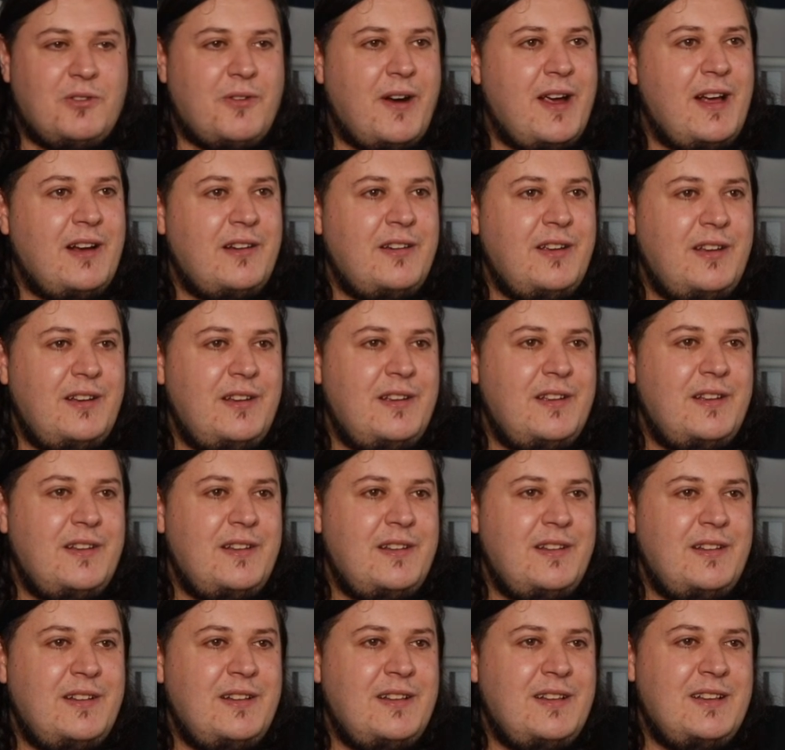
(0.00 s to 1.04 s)
around it.
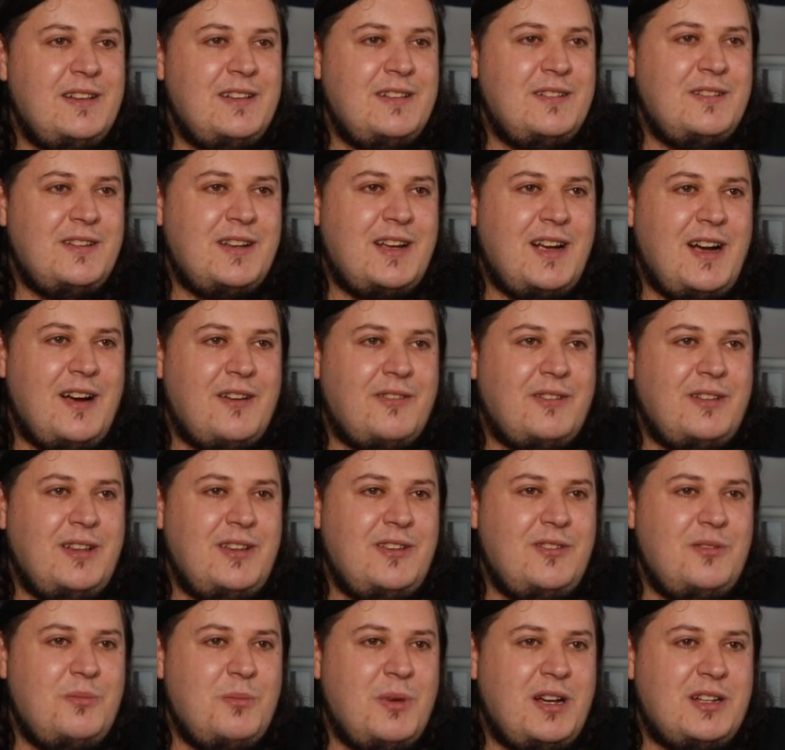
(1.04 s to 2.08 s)
Can't really
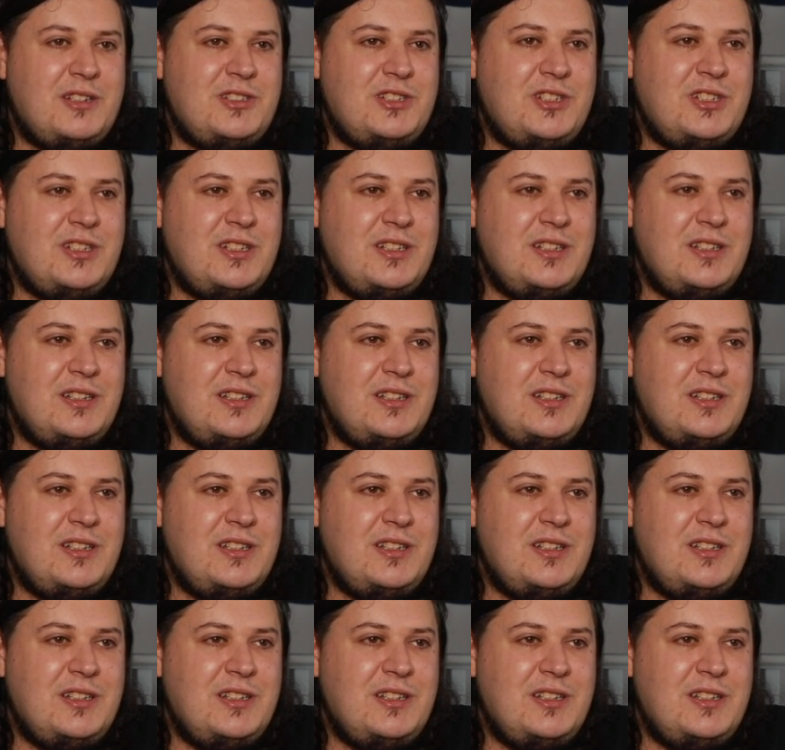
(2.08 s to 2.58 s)
do much.